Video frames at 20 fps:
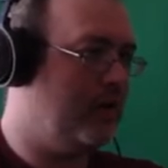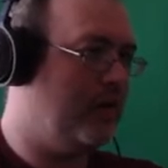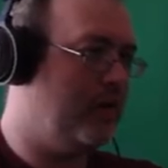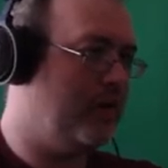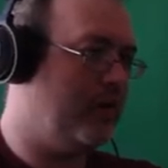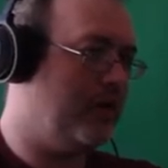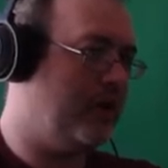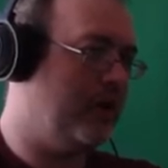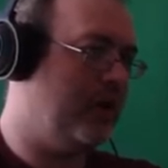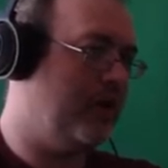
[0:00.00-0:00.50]

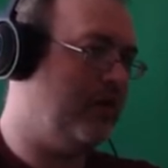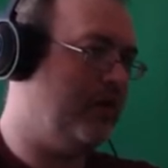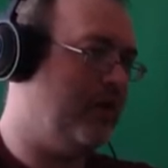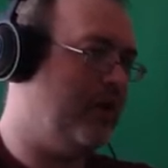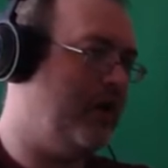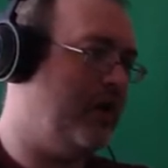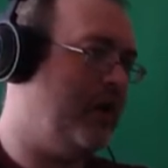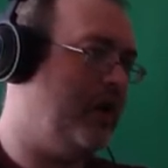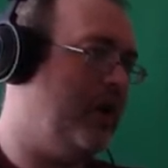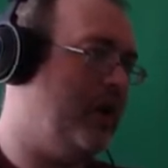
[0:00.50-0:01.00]
Okay,
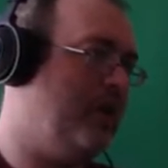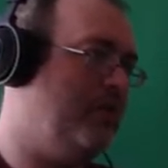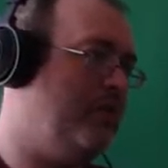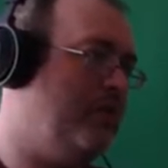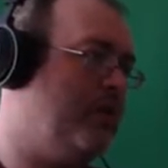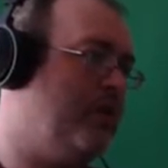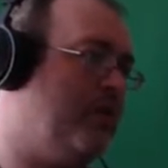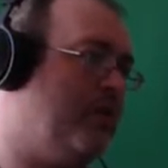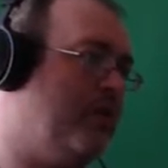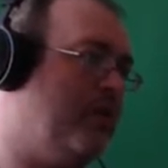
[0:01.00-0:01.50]
round
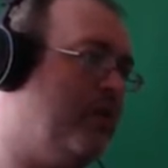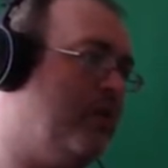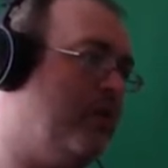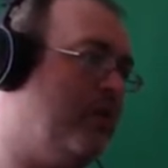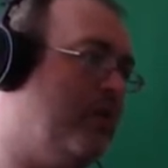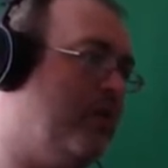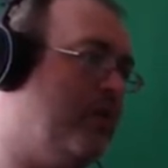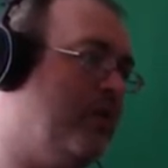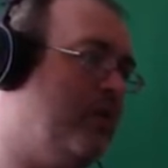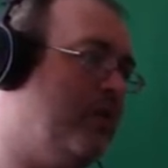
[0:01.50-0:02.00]
we
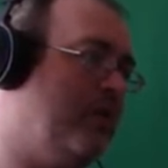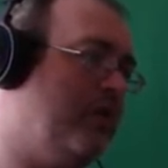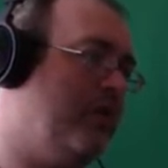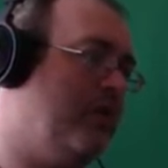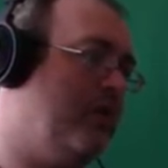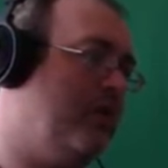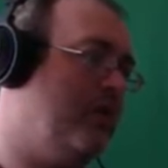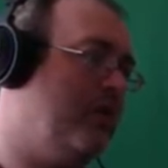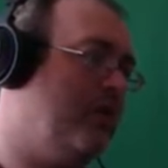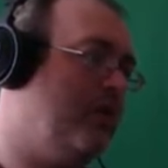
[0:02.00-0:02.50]
go.
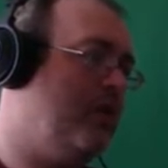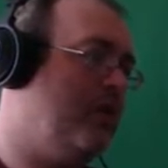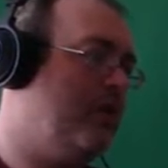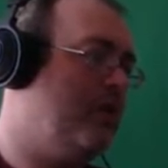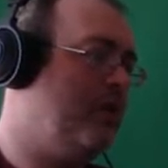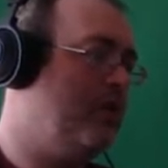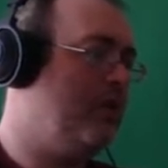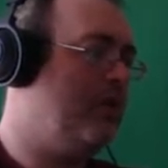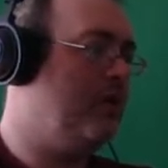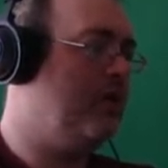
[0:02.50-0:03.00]

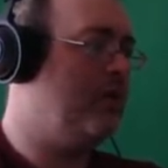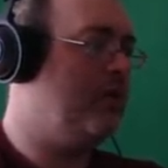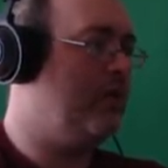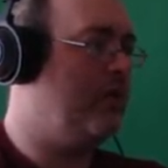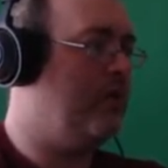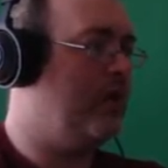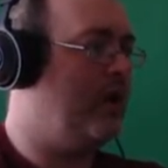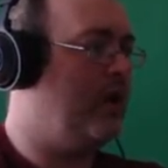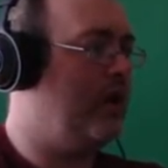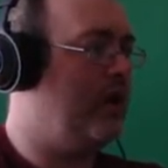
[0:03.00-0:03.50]

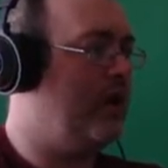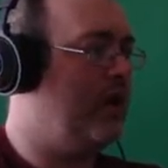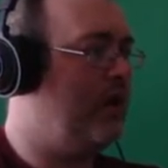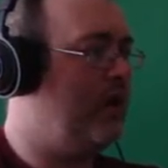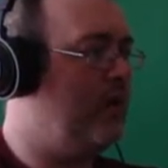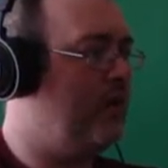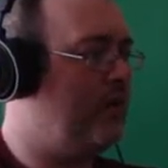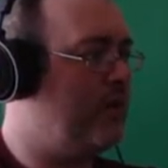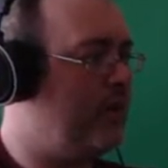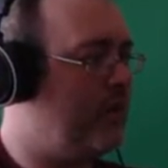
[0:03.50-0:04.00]

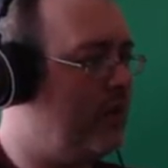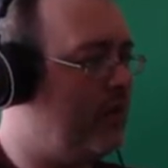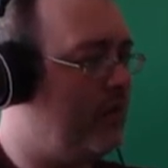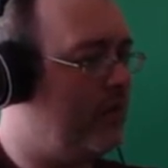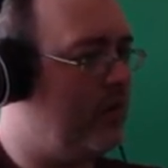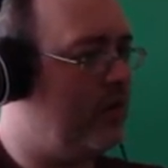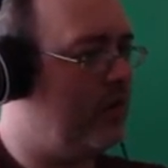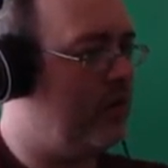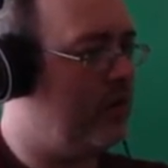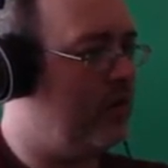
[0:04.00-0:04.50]
Round we
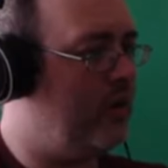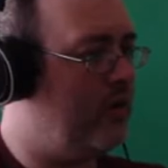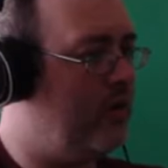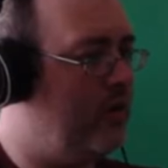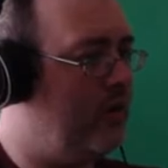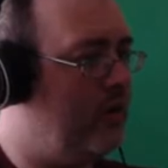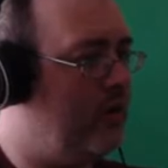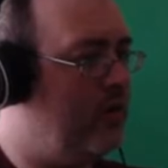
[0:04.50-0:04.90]
go.